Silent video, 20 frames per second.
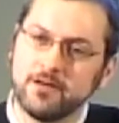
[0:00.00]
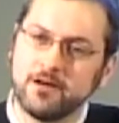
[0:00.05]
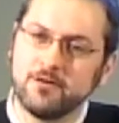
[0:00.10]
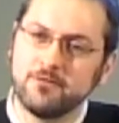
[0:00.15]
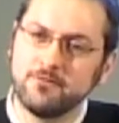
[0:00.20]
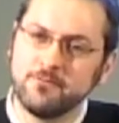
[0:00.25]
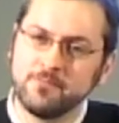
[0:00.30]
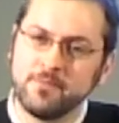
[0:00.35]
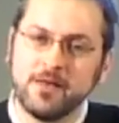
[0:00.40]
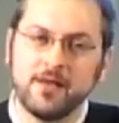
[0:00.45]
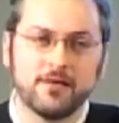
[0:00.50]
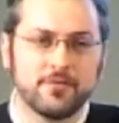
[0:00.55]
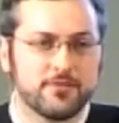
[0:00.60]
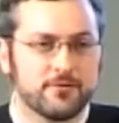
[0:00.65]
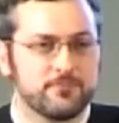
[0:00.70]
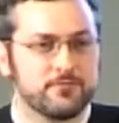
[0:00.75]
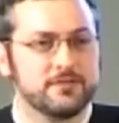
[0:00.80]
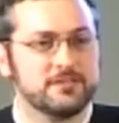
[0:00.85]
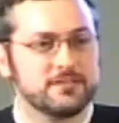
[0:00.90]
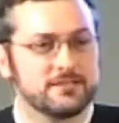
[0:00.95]
know,
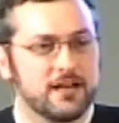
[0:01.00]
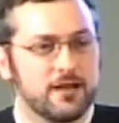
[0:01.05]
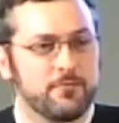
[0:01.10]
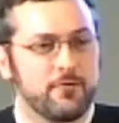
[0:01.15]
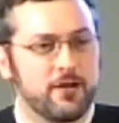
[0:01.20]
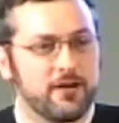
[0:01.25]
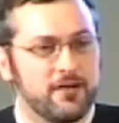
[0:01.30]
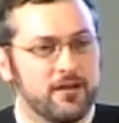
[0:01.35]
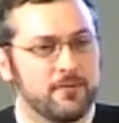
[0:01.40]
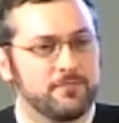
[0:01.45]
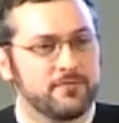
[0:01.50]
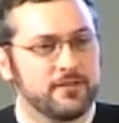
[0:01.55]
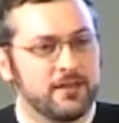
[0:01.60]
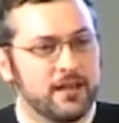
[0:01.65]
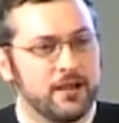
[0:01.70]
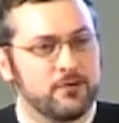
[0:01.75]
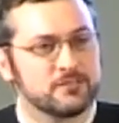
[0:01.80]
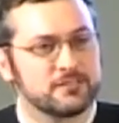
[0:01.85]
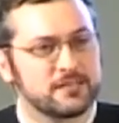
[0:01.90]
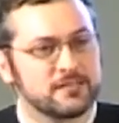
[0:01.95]
the reason I brought it up
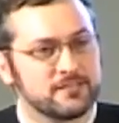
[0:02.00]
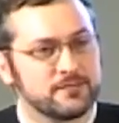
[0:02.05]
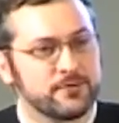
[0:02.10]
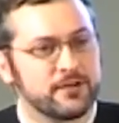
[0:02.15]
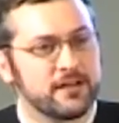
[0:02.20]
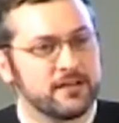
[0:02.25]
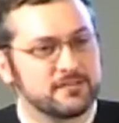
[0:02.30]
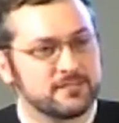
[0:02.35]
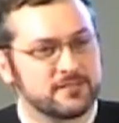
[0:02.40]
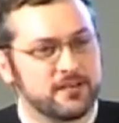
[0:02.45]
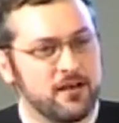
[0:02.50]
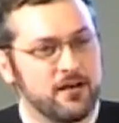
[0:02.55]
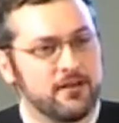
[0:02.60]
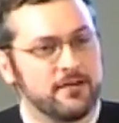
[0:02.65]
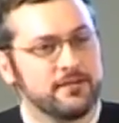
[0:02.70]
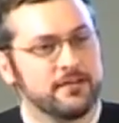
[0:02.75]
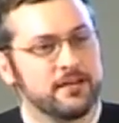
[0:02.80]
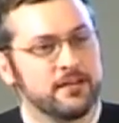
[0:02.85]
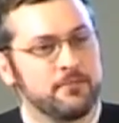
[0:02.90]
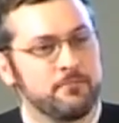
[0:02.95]
today was because when I saw it,